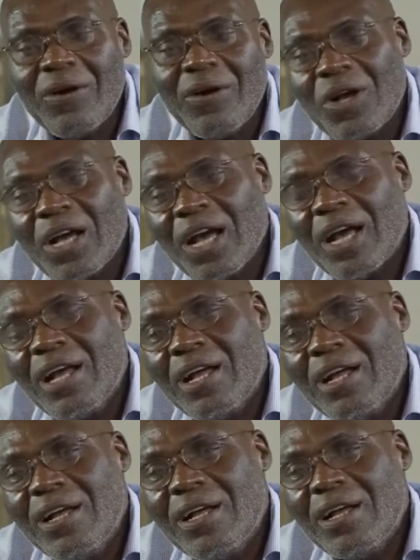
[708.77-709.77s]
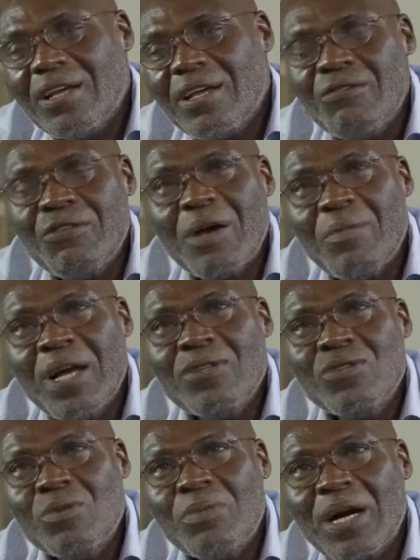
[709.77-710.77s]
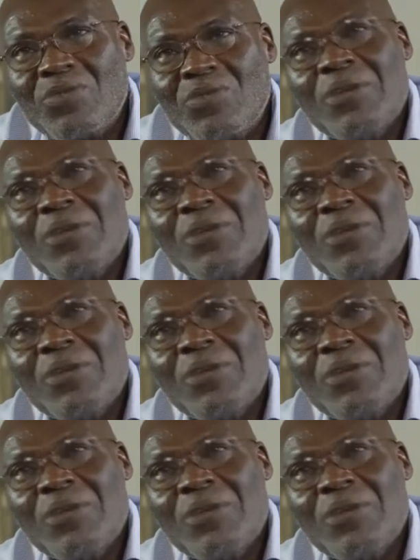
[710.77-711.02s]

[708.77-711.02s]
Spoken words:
Oga, if you are buying 2 packs,